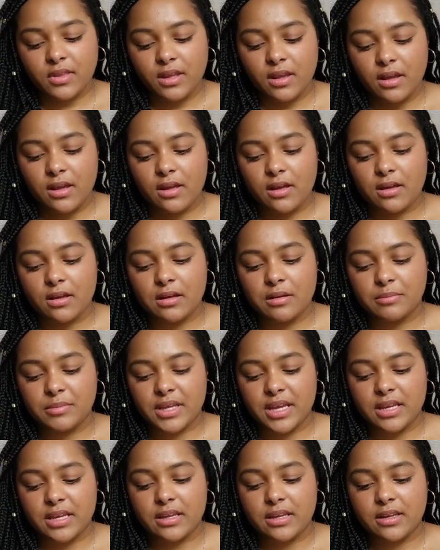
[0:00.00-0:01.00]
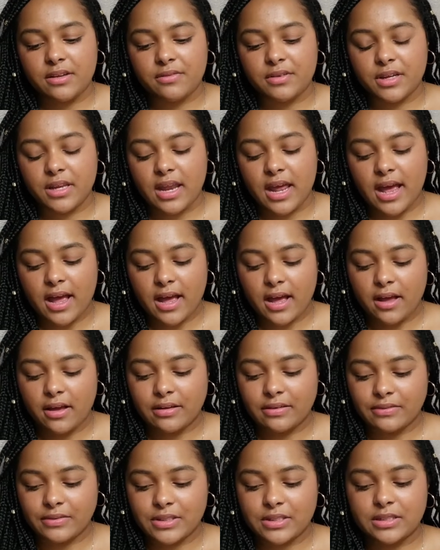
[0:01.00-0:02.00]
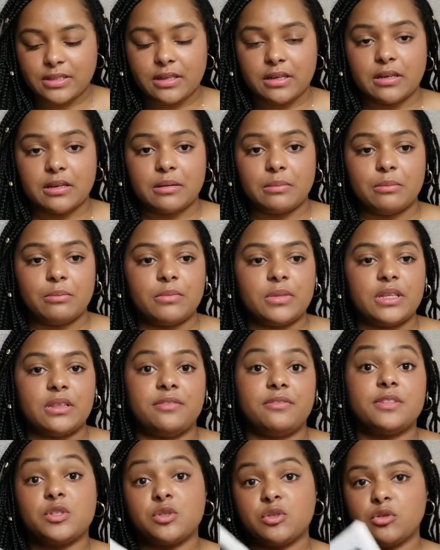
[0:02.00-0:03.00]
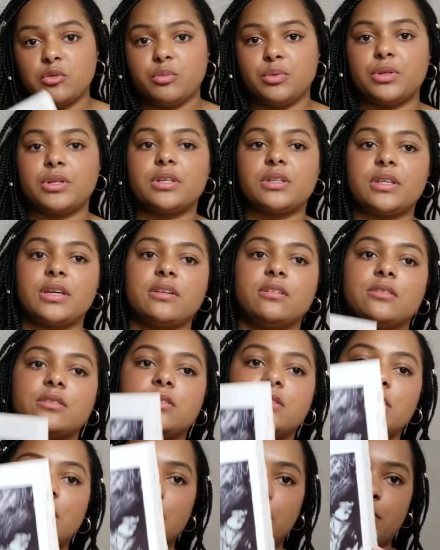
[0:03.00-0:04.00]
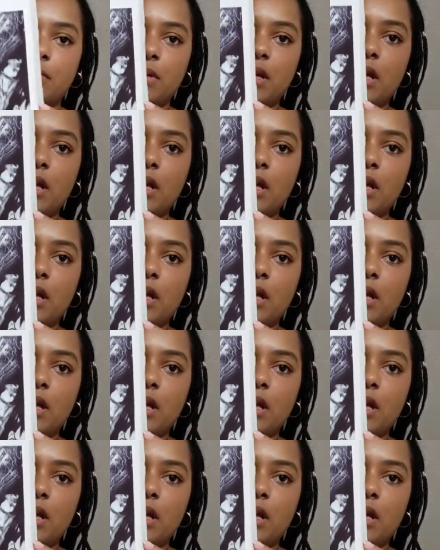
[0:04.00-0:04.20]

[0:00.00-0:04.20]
Um, they even have some in the physical book. There's some